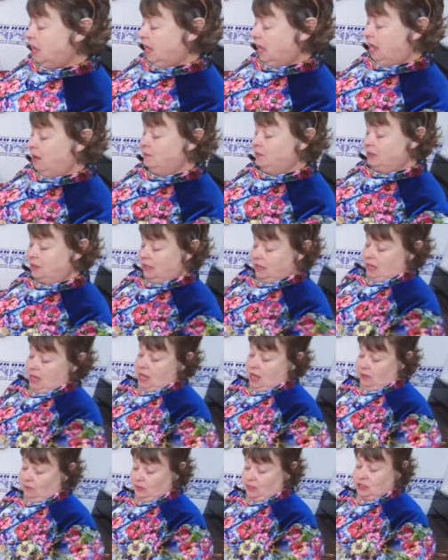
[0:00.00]
Everything I
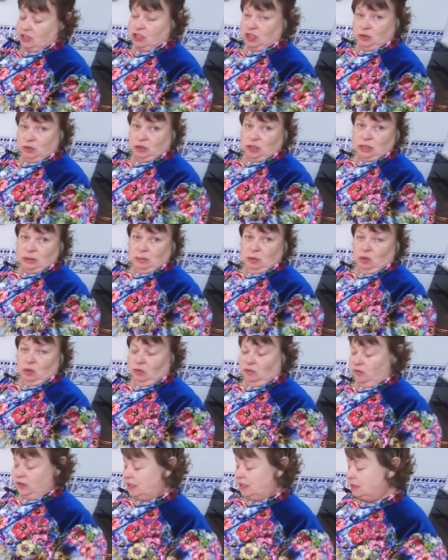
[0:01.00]
have is too small
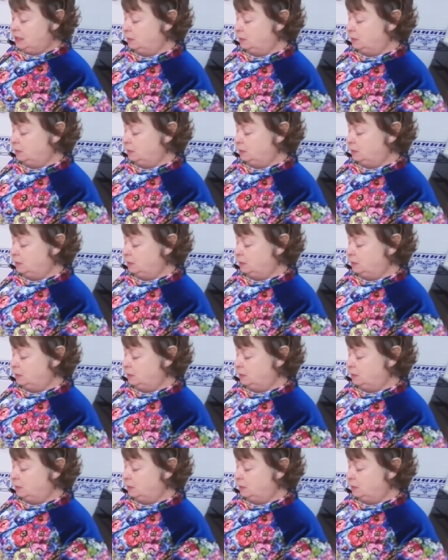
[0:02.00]
for this